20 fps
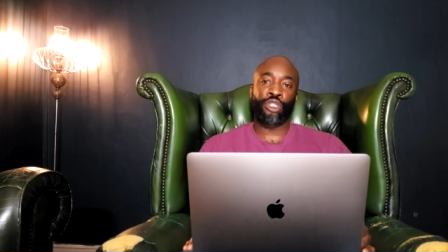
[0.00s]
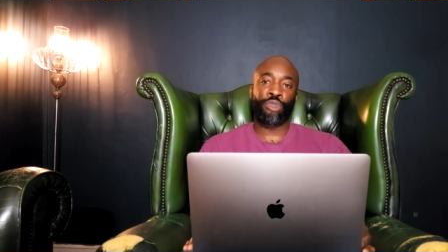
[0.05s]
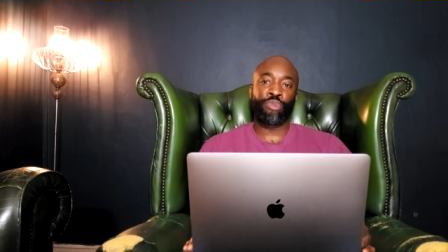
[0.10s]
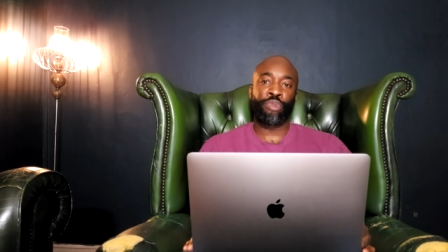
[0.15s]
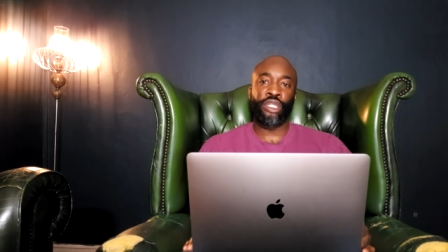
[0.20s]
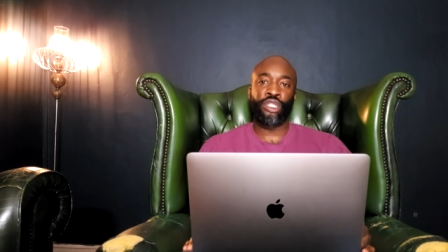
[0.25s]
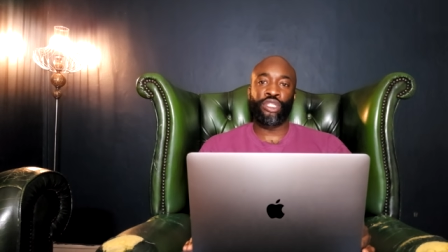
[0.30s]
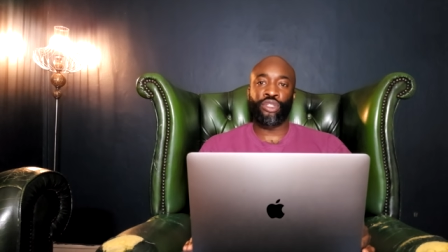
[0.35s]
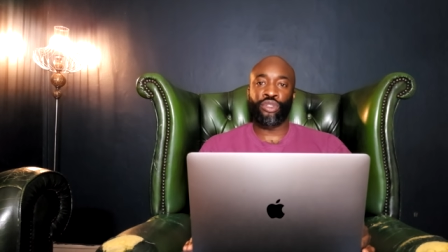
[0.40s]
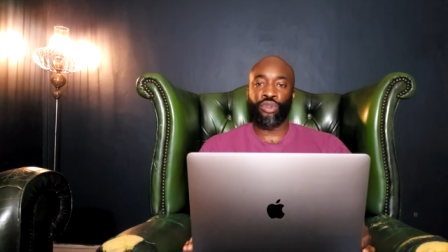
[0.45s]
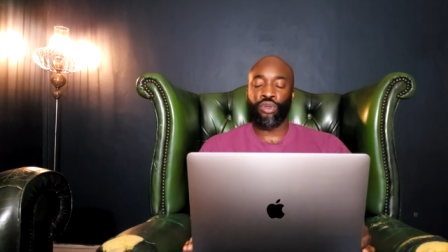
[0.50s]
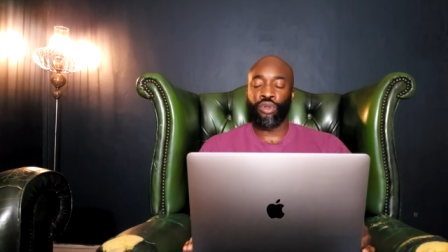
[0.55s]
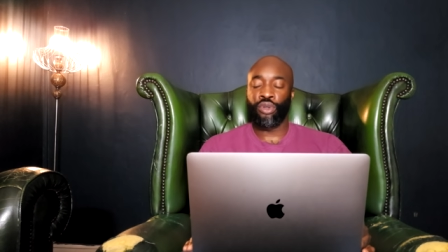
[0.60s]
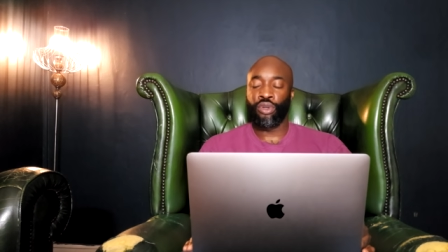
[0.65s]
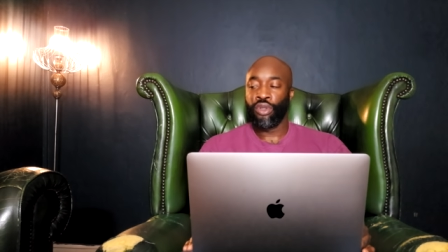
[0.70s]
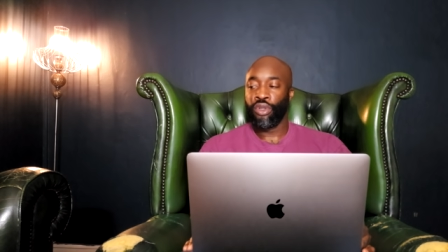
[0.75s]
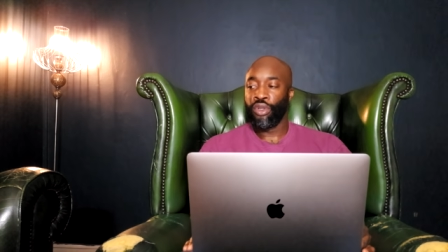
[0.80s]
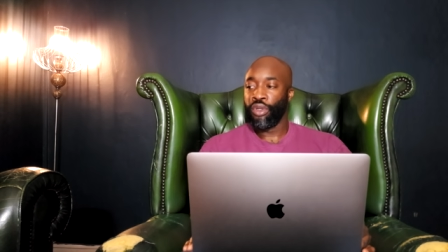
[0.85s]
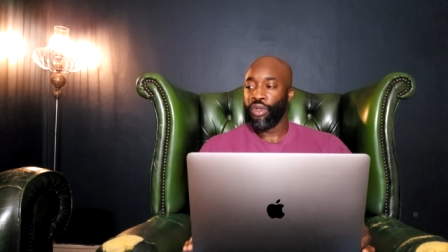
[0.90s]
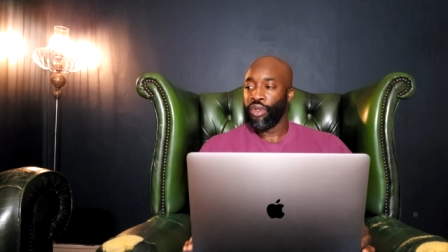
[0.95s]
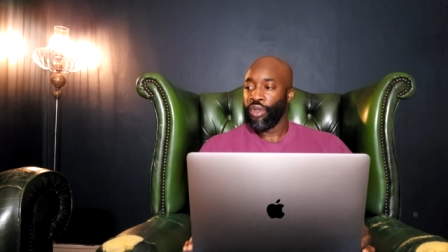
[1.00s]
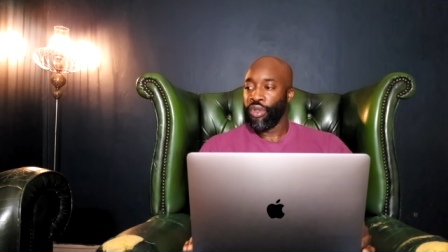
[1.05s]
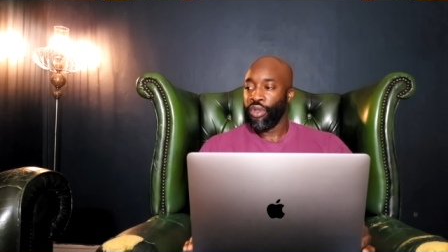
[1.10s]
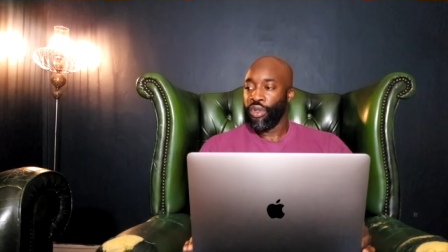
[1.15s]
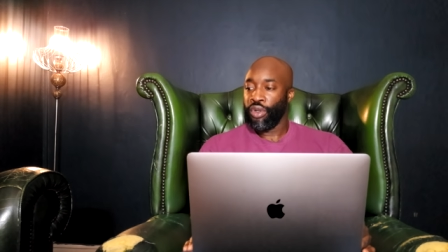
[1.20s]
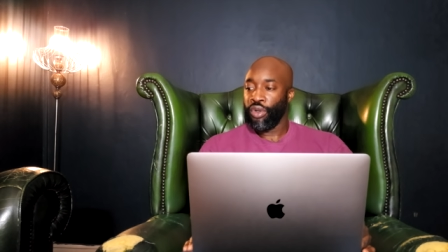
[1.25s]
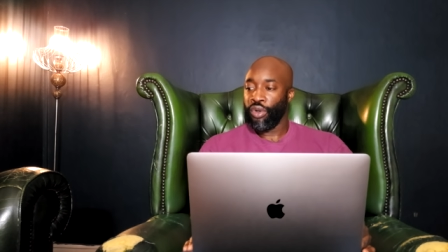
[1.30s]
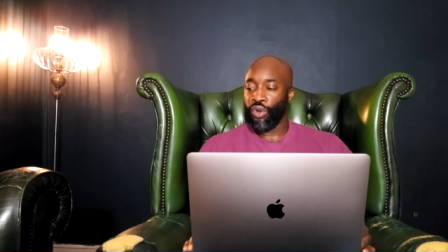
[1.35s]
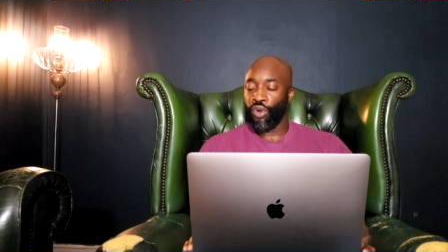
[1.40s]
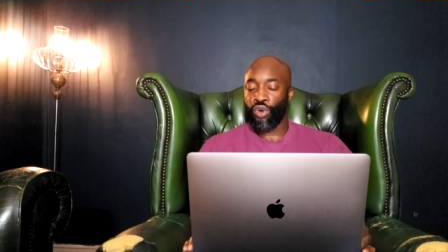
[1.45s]
Spence or,
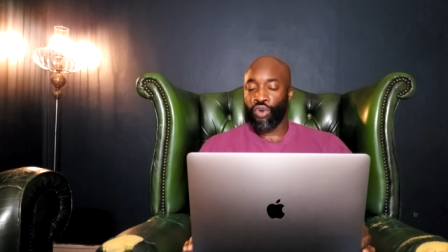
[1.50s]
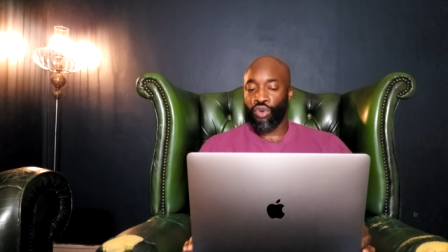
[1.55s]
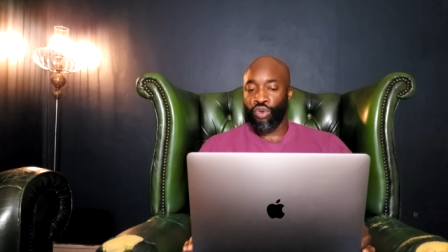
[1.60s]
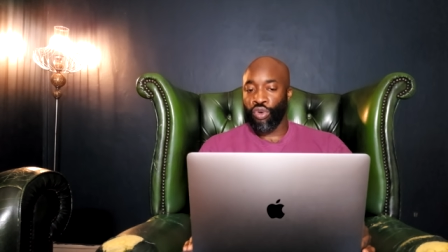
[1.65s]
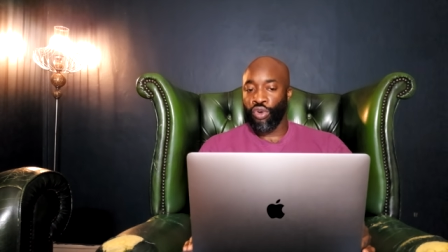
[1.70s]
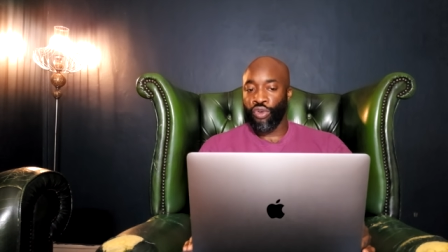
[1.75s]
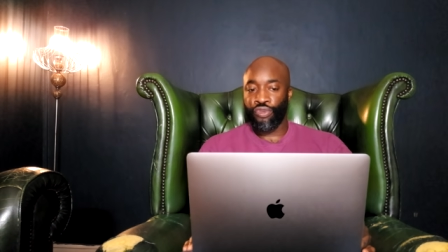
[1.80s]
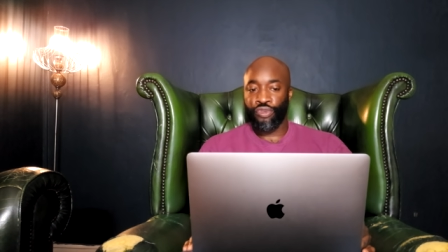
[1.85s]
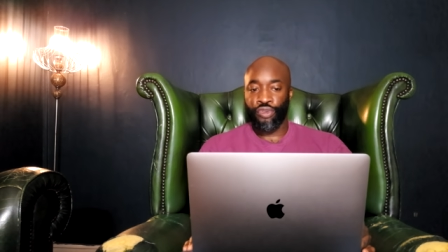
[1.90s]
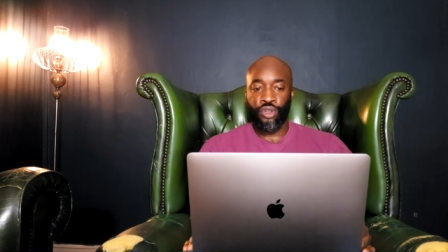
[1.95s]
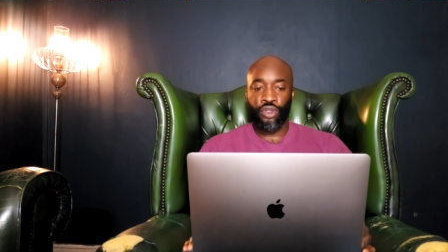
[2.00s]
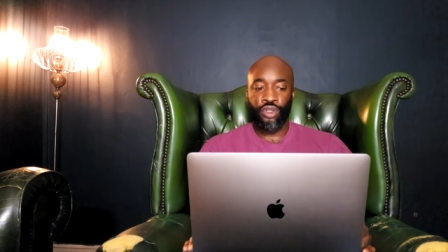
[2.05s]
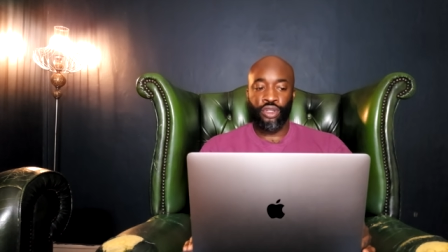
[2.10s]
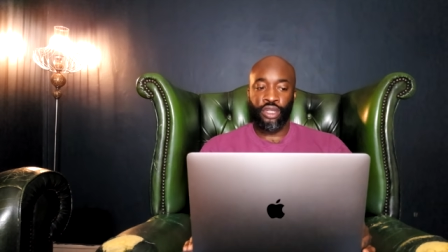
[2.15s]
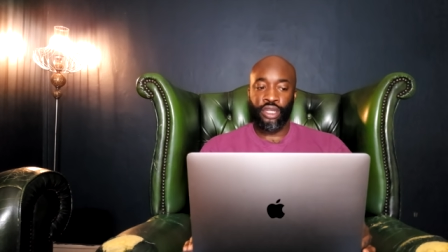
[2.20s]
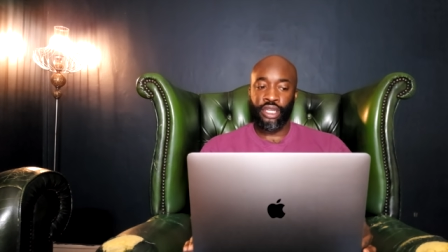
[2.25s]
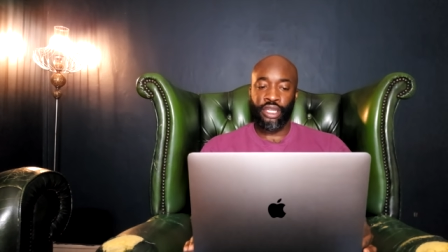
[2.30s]
or Crawford.